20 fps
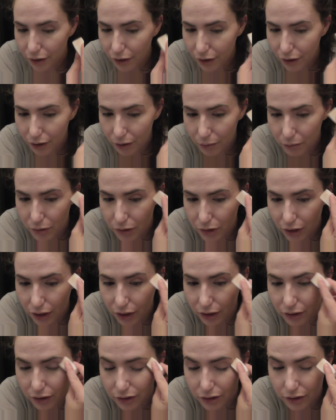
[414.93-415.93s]

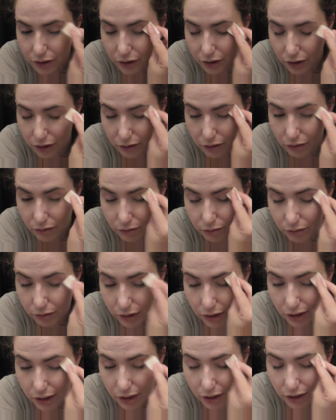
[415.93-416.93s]
Trying to
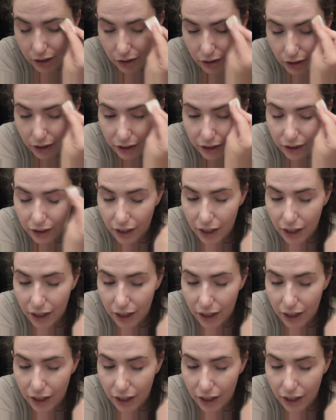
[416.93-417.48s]
like